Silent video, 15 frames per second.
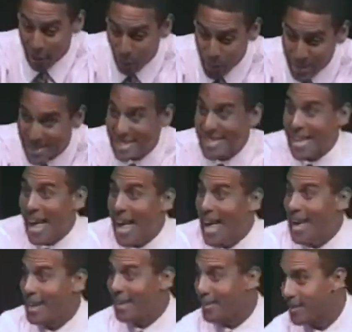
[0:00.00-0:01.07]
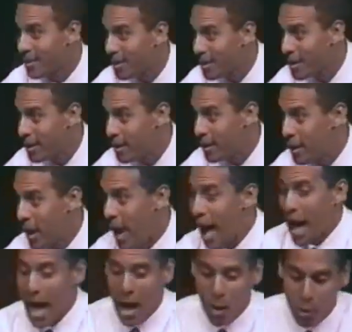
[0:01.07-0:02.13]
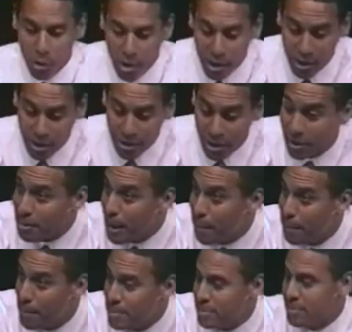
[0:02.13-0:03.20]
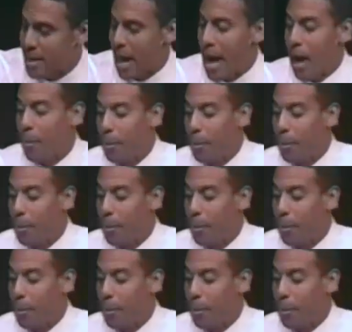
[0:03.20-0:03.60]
we signed. How we're going to conduct our business, how we're